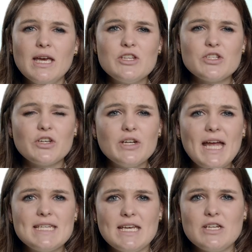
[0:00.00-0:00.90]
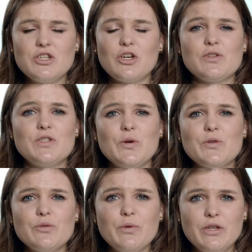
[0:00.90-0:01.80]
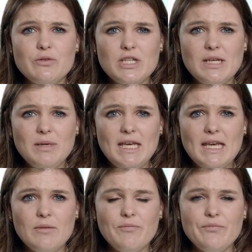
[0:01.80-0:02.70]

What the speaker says: it's a good idea to consult with your GP.